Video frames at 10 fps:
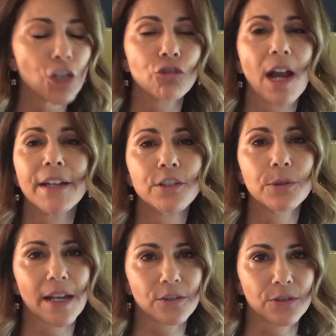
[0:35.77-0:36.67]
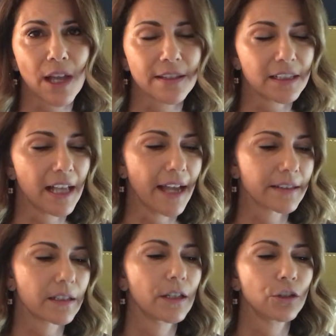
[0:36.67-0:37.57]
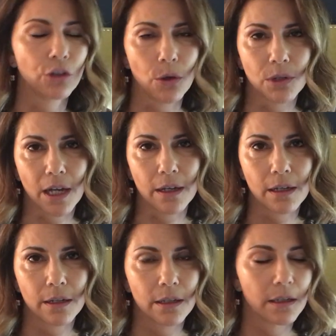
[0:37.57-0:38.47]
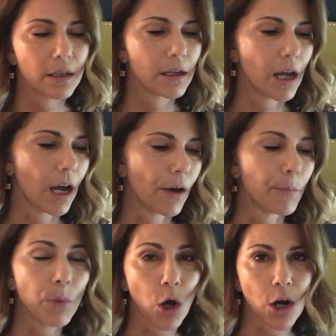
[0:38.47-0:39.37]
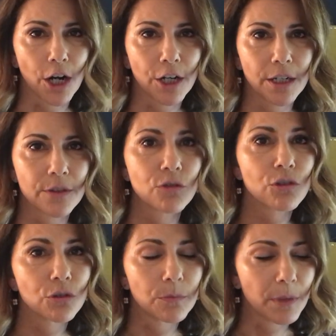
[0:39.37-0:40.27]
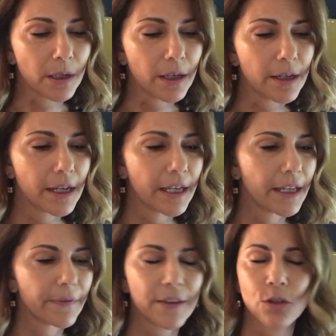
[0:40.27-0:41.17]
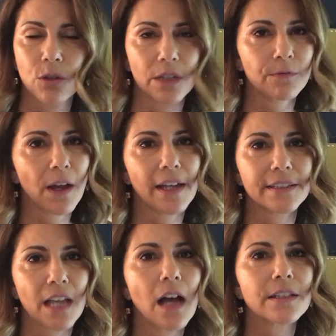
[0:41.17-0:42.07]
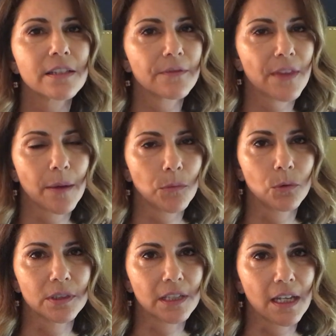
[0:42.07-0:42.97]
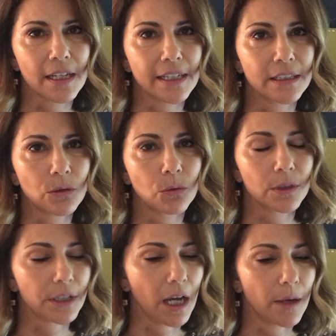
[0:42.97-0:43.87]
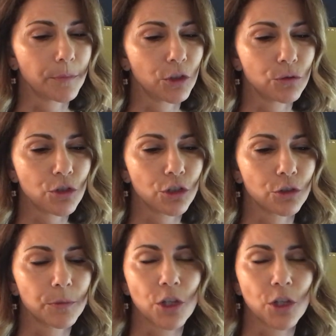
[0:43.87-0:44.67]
Try a new exercise class. Yoga, bar, Zumba. That you can find tons of them online on YouTube.